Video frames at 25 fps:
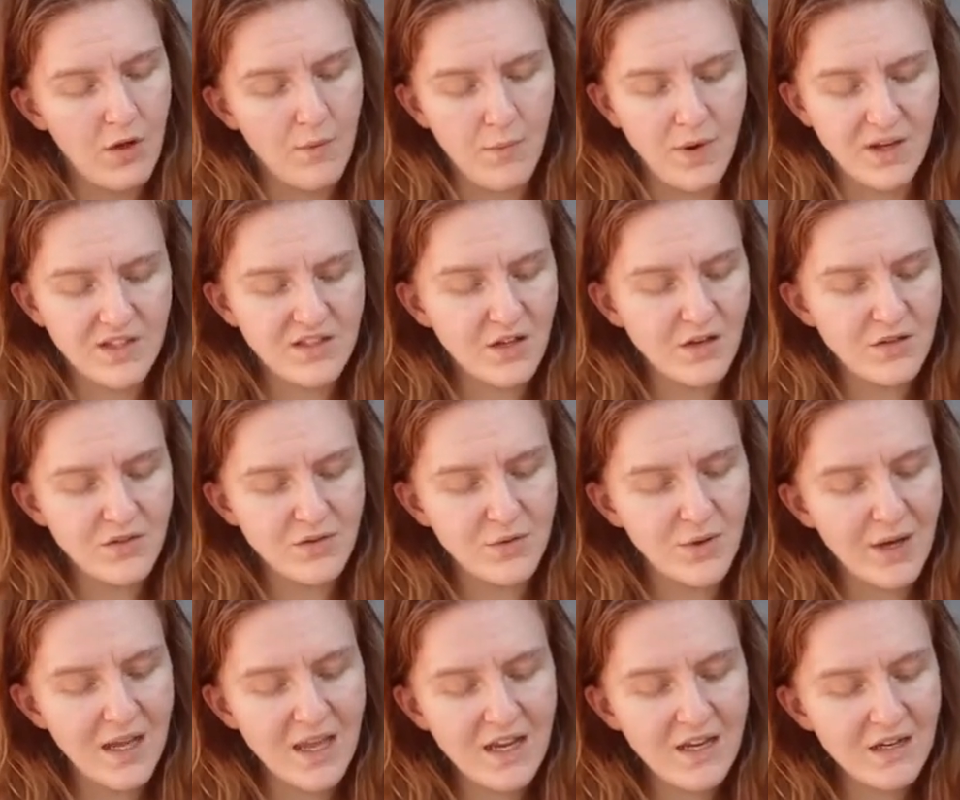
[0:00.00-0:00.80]
My
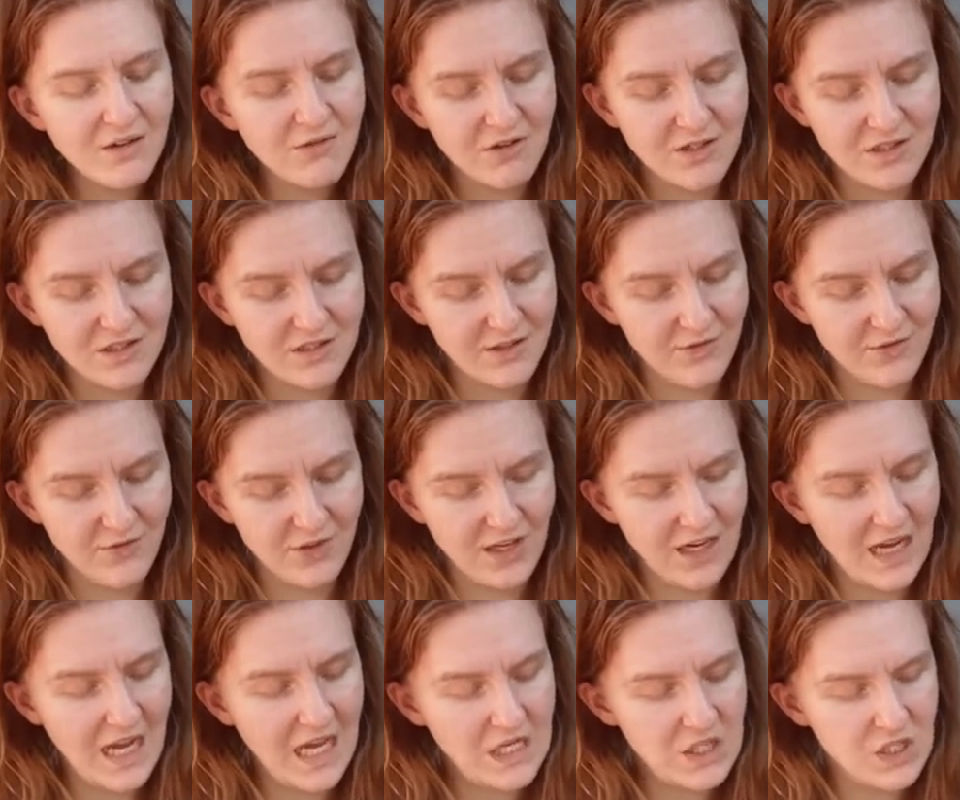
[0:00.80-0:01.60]
total ignorance of the
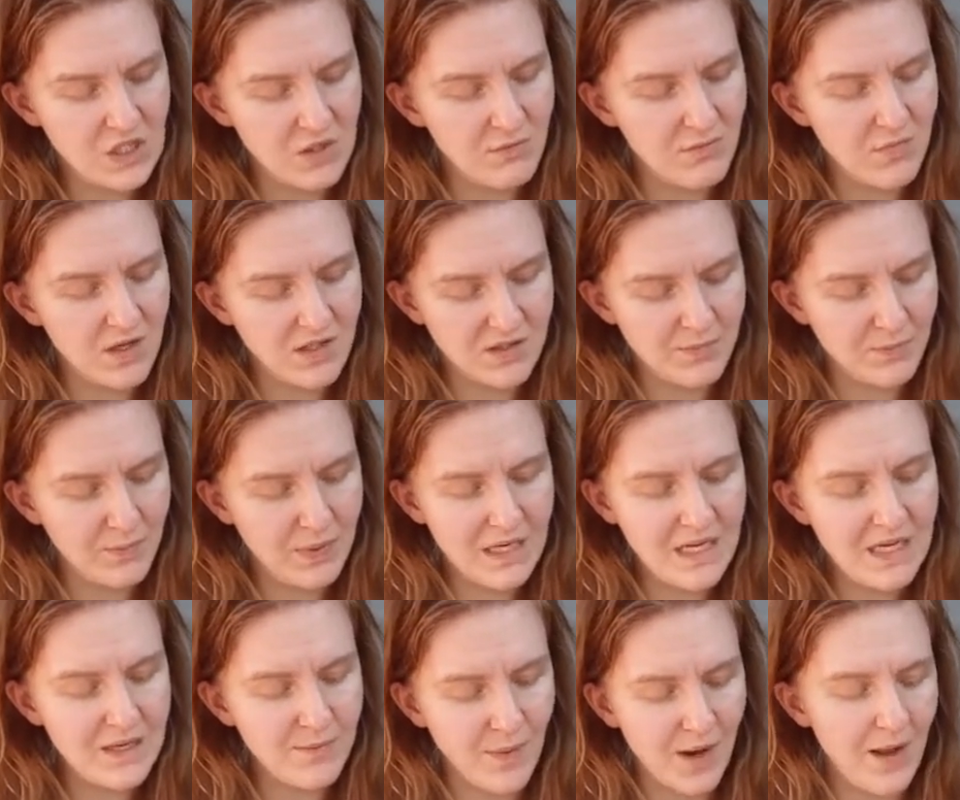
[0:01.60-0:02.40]
connection must
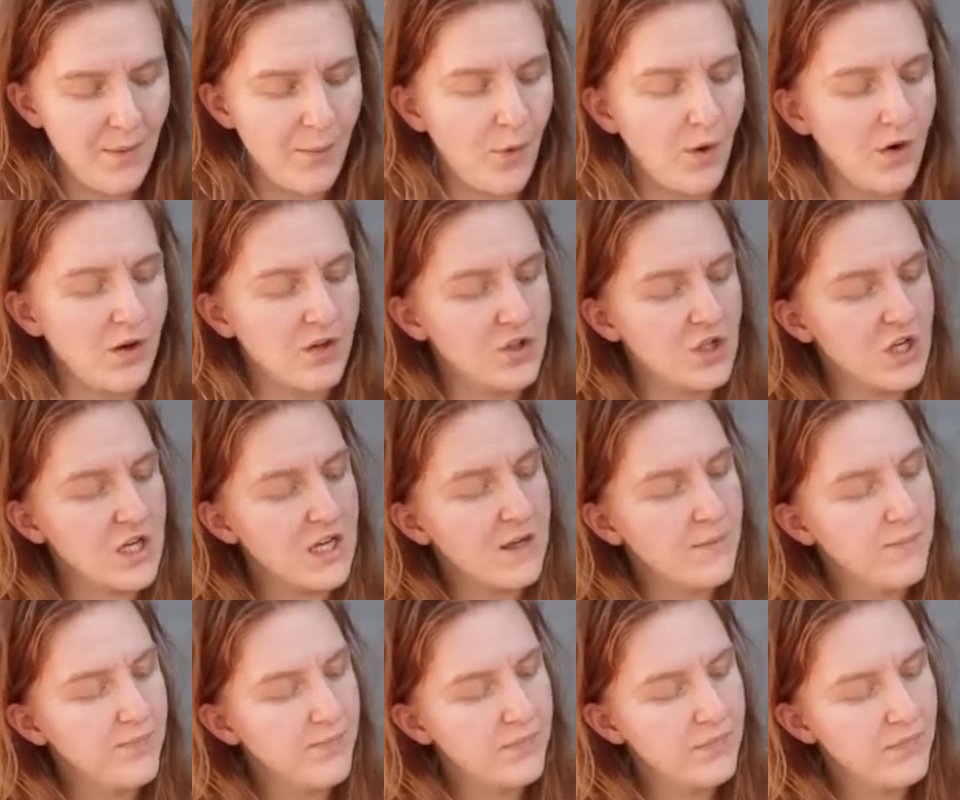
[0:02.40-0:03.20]
plead my
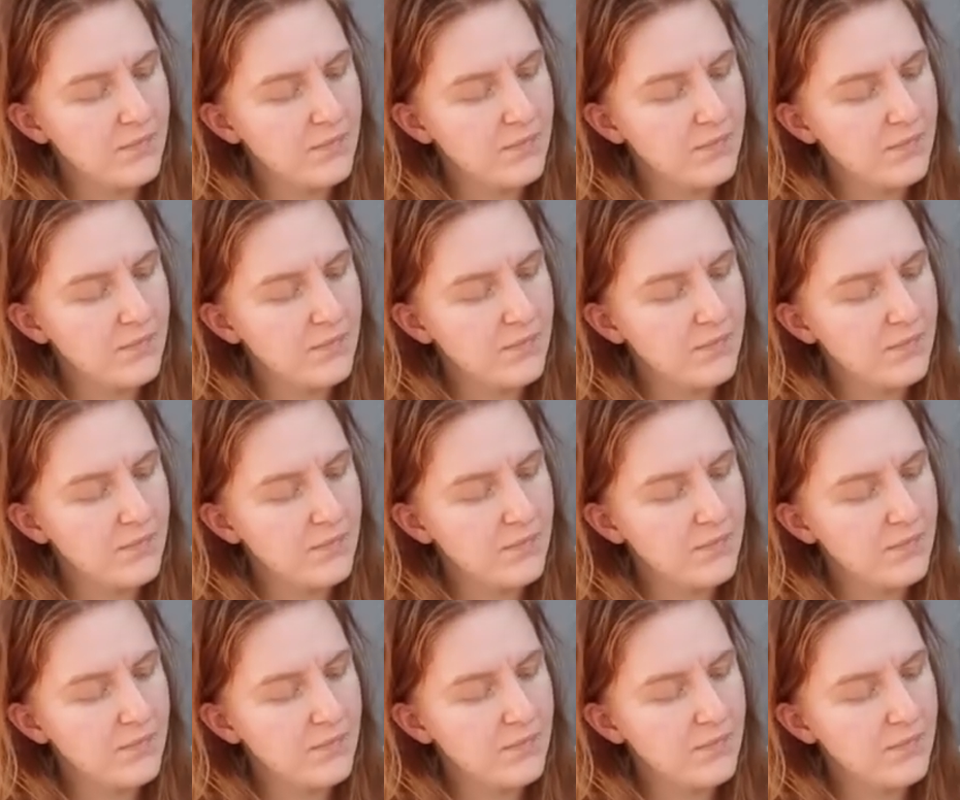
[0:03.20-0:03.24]
apology.